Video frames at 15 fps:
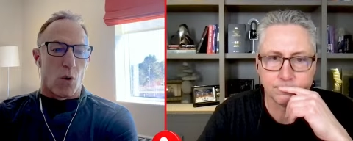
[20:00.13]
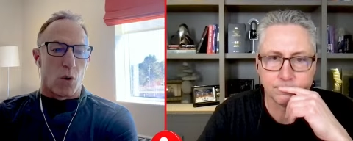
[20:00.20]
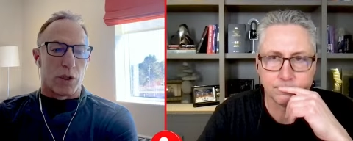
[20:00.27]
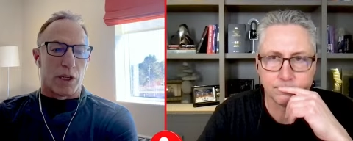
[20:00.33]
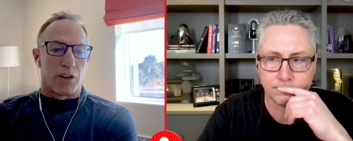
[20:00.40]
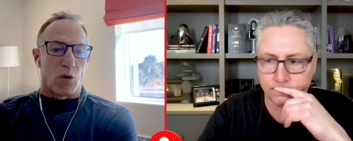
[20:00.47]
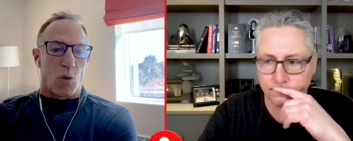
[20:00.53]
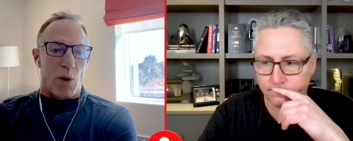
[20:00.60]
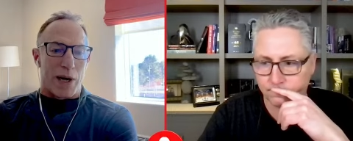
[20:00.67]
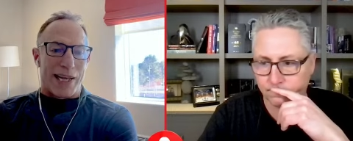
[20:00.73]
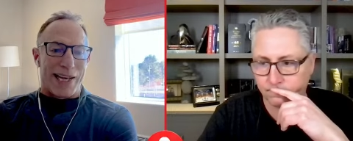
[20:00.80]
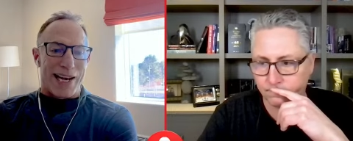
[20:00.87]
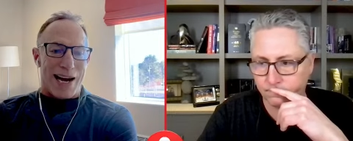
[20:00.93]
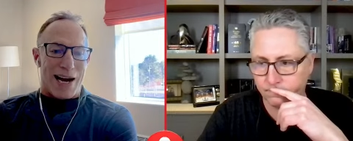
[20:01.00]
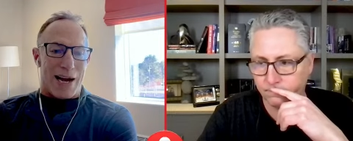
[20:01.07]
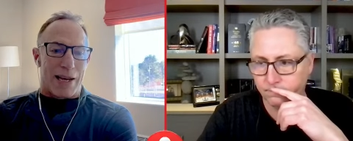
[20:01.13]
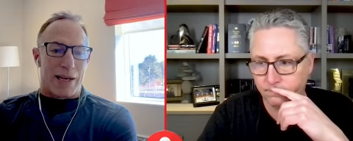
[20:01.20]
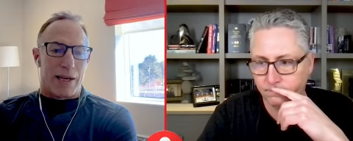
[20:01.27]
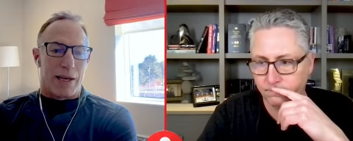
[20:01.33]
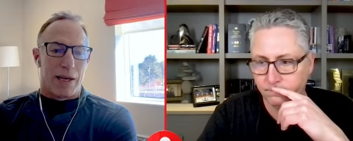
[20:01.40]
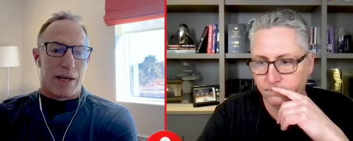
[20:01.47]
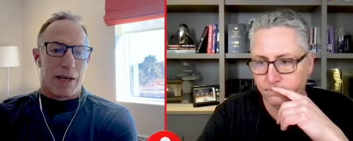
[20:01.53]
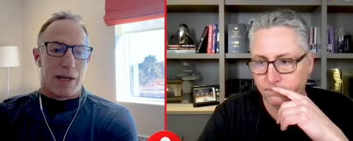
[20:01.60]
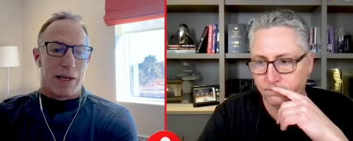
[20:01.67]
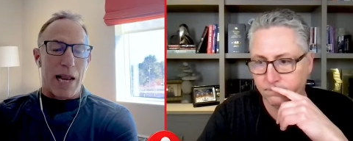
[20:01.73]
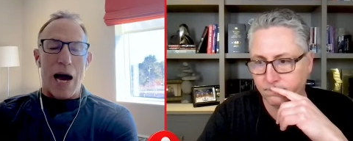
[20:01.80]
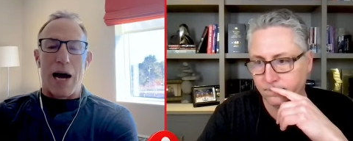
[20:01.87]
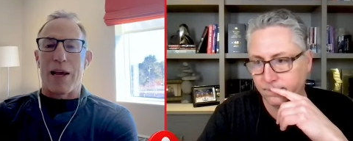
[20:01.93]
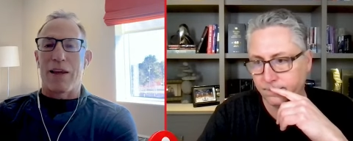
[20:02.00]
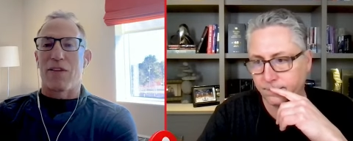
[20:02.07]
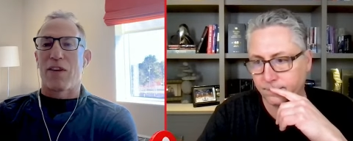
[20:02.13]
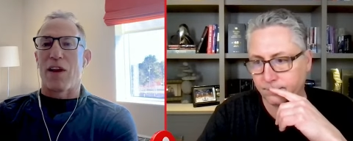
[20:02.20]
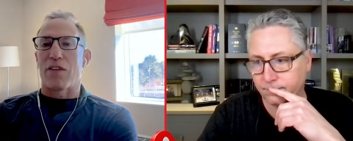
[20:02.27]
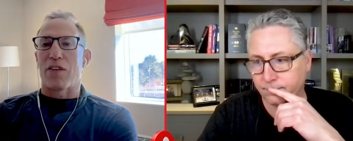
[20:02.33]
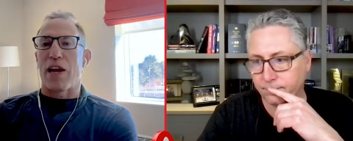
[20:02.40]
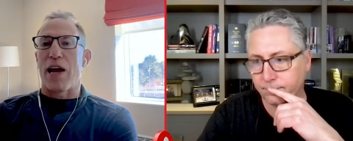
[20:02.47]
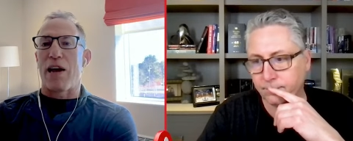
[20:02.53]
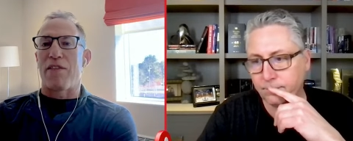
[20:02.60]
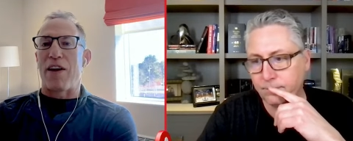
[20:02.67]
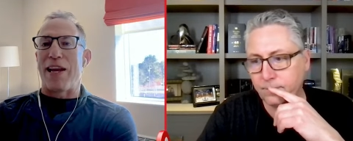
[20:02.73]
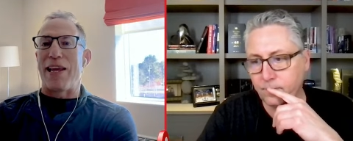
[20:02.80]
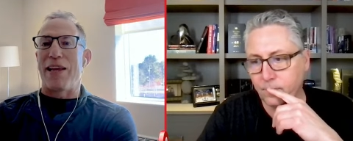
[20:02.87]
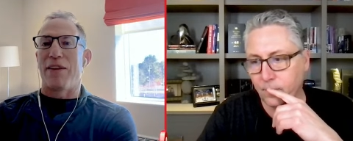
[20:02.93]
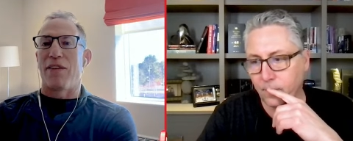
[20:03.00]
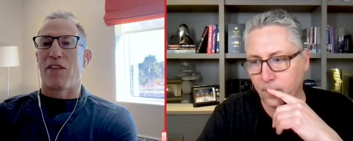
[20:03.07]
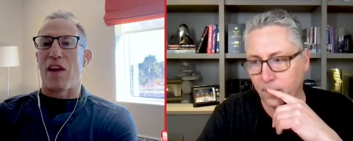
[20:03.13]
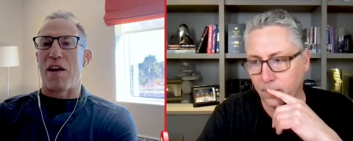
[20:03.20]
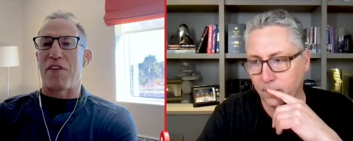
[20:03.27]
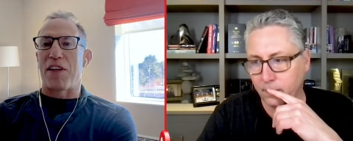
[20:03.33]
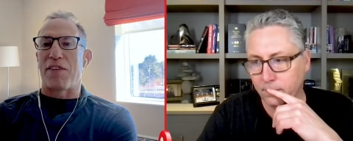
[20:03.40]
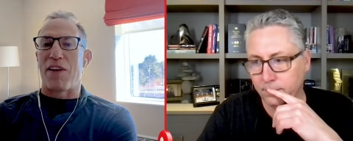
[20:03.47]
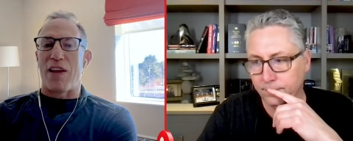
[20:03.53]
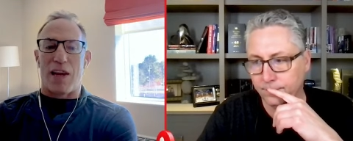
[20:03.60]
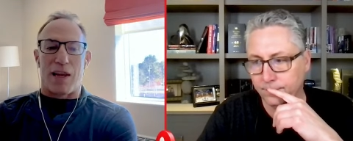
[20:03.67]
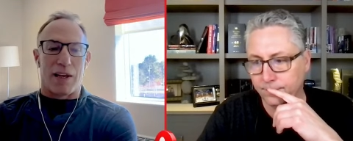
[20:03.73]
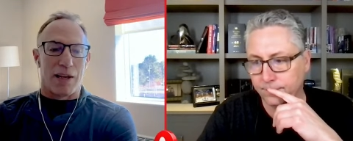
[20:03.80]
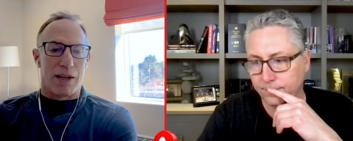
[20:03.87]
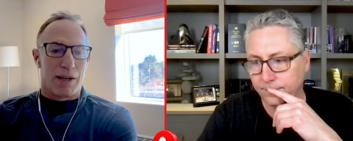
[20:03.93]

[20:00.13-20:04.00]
Speaker 1: goal in 29. Nyes doesn't have any in 17.